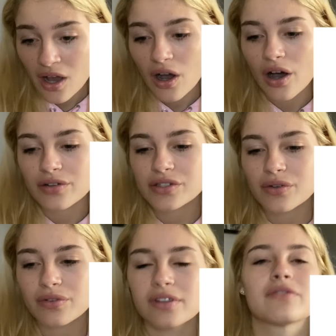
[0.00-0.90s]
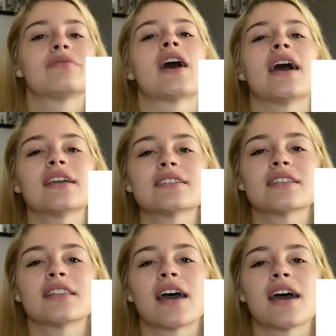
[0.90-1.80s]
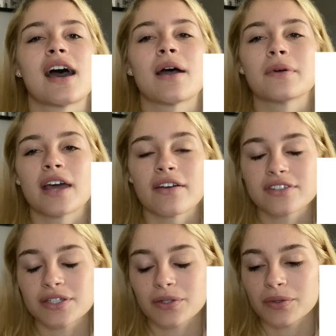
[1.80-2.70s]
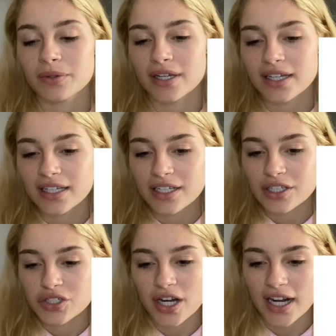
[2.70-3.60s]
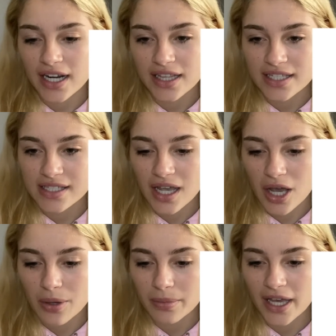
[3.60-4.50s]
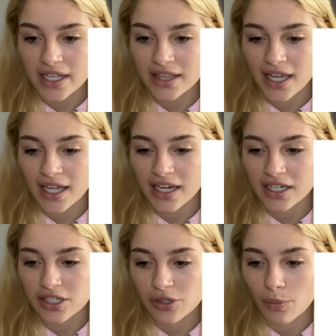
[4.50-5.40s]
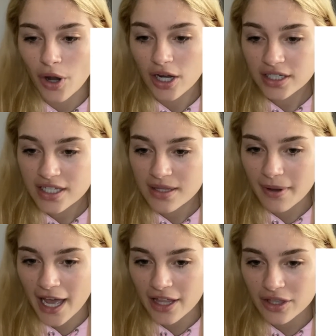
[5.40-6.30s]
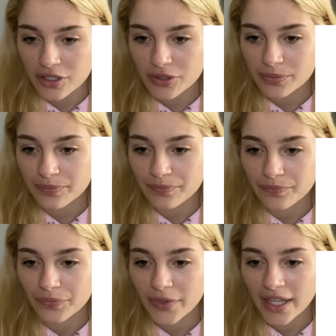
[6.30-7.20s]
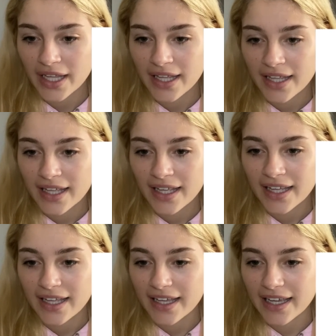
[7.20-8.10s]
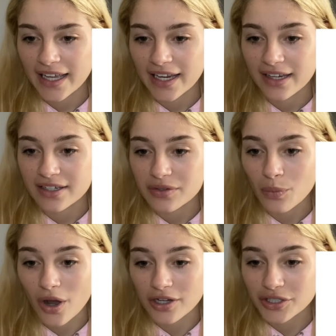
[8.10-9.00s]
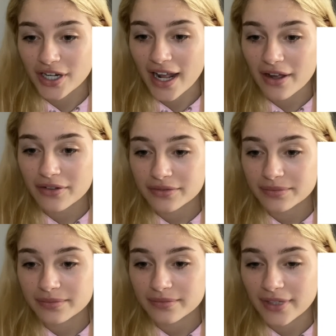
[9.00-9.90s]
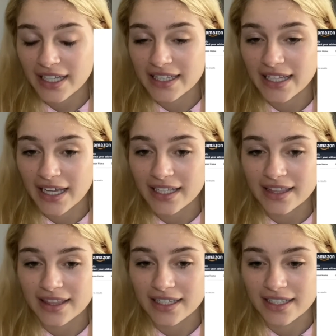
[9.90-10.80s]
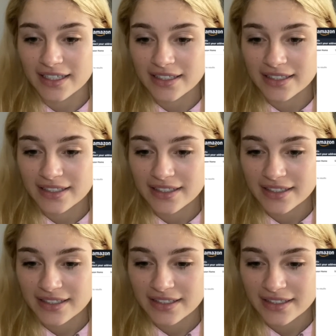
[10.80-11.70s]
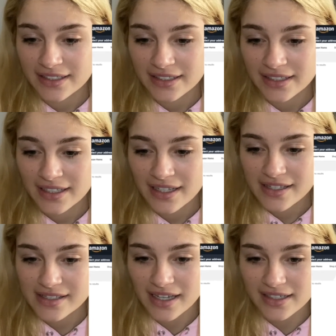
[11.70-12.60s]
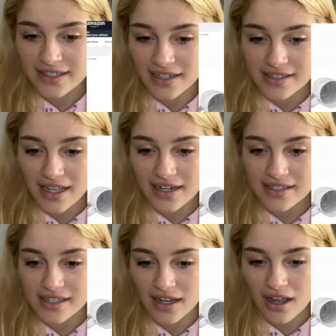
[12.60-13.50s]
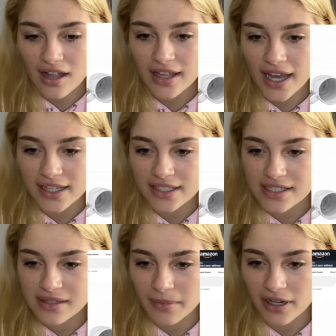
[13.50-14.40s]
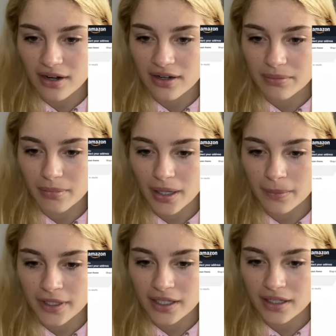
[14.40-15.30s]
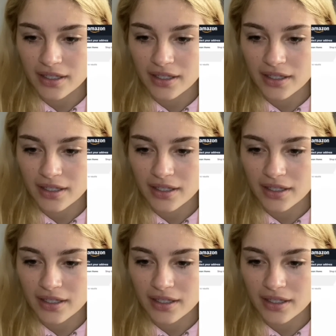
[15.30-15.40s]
Also, the fact that I would have to drink out of this cup and then walk to the bathroom and wash it out in like the sink does kind of suck. I'll add these to my cart and maybe